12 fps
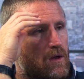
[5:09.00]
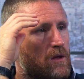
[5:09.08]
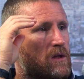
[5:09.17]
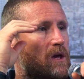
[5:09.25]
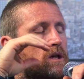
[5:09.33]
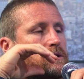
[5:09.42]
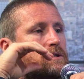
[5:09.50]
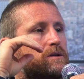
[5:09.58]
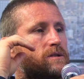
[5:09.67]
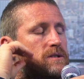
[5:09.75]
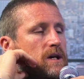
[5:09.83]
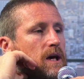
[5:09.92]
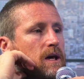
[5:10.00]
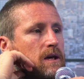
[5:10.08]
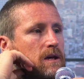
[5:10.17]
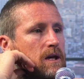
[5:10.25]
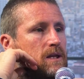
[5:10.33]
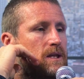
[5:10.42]
Yeah, so you're
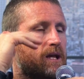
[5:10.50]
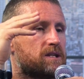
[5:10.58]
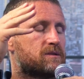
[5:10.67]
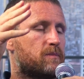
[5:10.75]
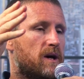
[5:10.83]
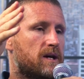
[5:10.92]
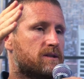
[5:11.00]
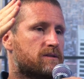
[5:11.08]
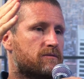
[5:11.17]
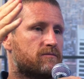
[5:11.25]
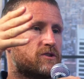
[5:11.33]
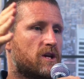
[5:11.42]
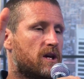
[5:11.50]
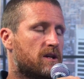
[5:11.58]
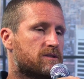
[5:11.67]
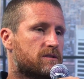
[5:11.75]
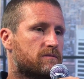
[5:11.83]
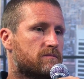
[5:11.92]
saying in that space of
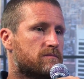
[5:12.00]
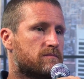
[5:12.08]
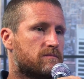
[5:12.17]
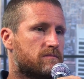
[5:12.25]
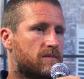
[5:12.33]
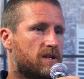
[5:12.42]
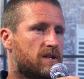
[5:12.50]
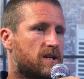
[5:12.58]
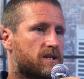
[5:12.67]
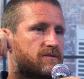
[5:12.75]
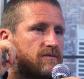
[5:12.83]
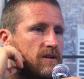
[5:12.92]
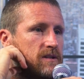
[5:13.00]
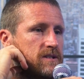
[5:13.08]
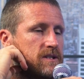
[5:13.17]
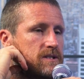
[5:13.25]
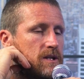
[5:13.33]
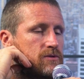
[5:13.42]
shares and indexed funds,
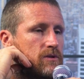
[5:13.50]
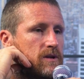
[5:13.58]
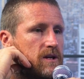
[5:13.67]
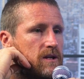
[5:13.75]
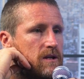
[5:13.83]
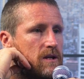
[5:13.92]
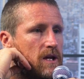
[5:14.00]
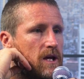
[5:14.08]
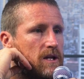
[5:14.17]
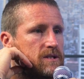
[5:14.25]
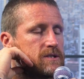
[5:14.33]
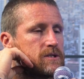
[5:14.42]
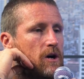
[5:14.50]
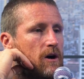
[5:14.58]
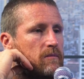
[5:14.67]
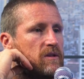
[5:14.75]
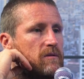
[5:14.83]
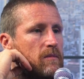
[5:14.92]
etc., it needs
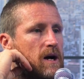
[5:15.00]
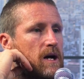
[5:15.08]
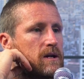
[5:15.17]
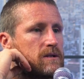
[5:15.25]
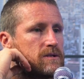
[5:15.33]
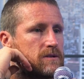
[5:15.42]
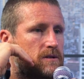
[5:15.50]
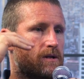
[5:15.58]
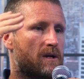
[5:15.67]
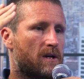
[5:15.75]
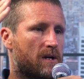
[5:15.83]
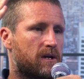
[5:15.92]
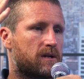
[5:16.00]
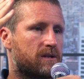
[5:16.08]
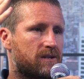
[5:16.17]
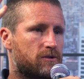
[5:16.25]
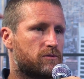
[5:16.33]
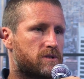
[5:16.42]
time in the market to
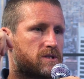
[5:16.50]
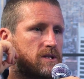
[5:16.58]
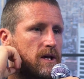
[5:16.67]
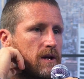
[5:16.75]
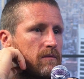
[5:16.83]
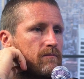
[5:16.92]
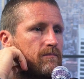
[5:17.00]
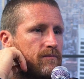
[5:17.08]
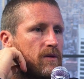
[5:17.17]
do its thing.